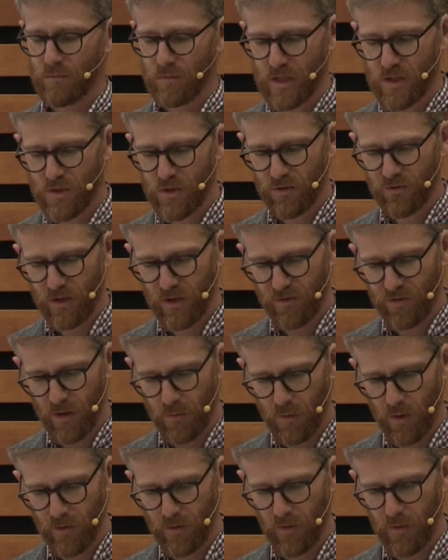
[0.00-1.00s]
Nietzsche said
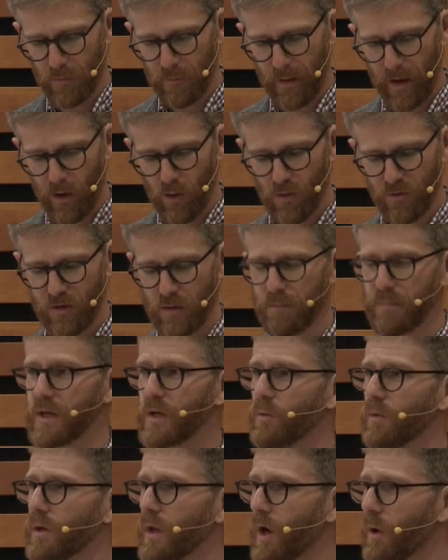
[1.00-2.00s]
somewhere that the powers that
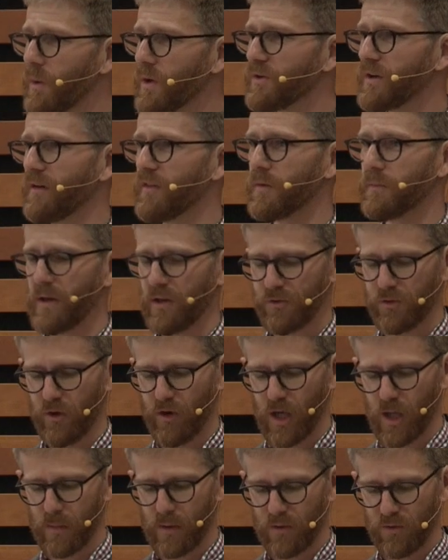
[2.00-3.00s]
be will always have the best
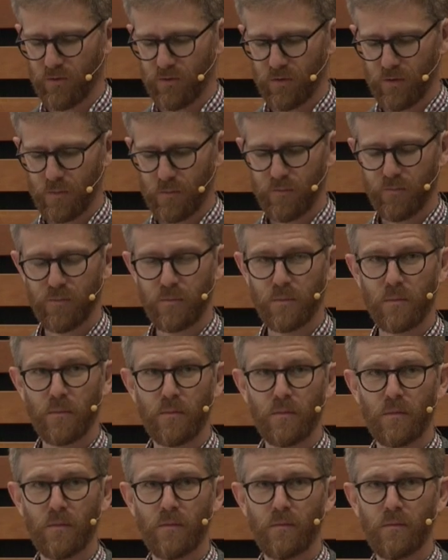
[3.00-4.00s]
arguments
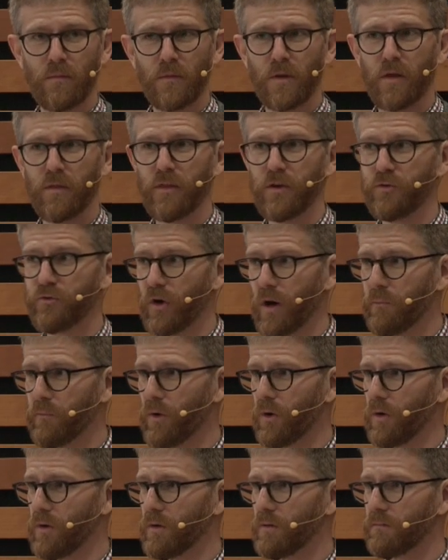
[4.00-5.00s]
the drum
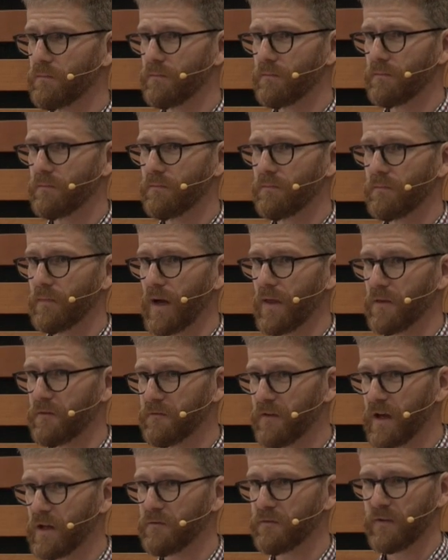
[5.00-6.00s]
roll and the
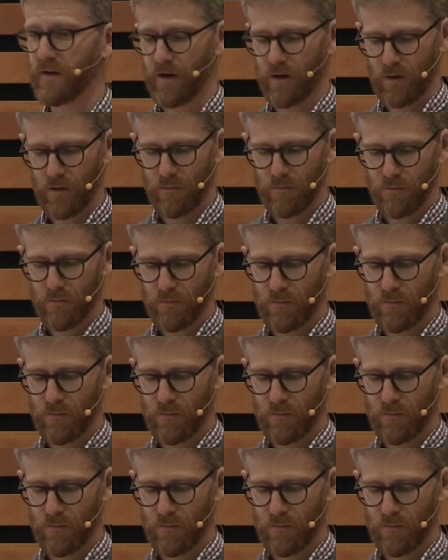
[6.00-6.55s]
fanfare.